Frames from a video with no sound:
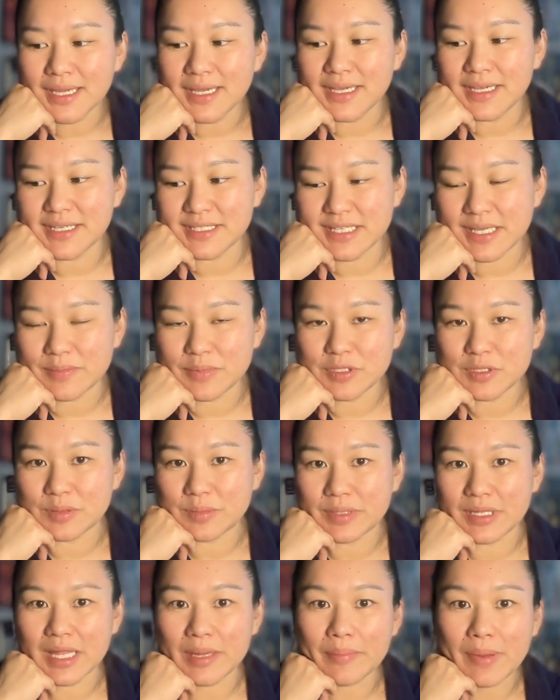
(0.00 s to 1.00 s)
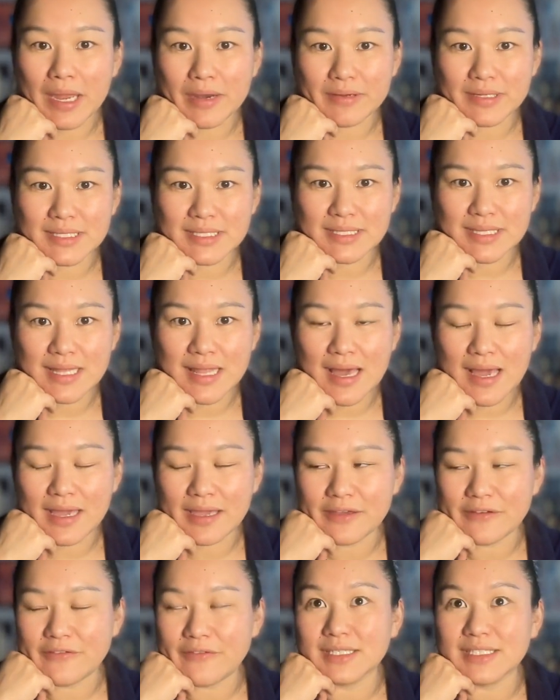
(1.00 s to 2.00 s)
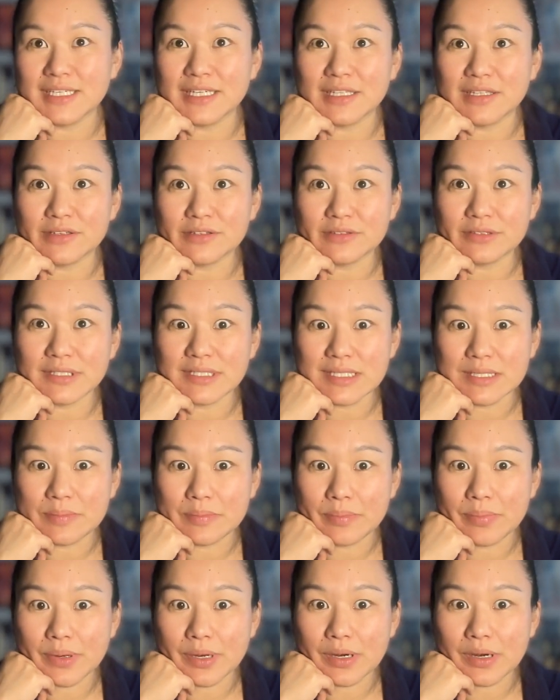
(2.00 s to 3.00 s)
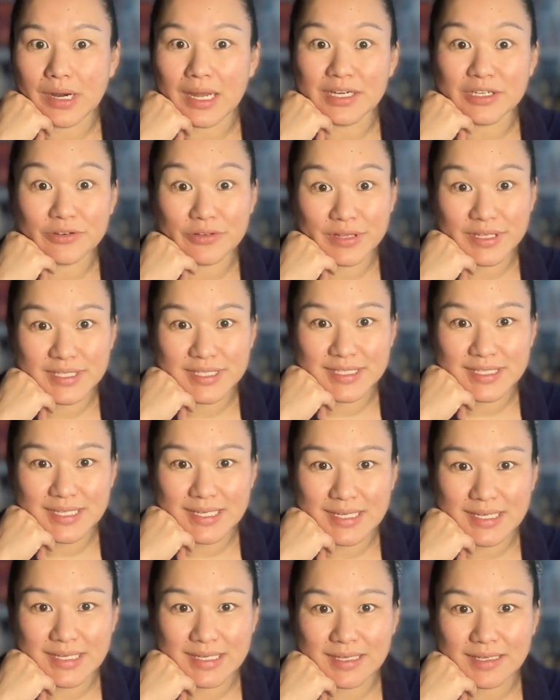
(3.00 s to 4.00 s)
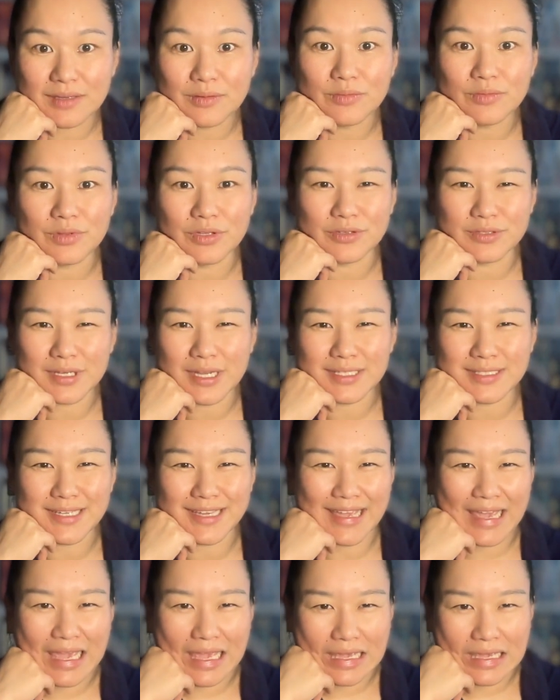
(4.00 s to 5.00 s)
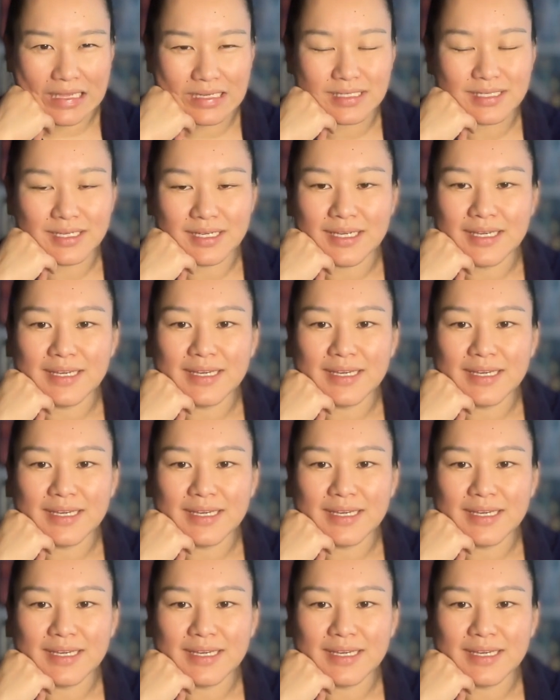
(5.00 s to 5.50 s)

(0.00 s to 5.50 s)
Examples would be like Pirate's Life, Dig a Little Deeper, Under the Sea. Those cost like 8.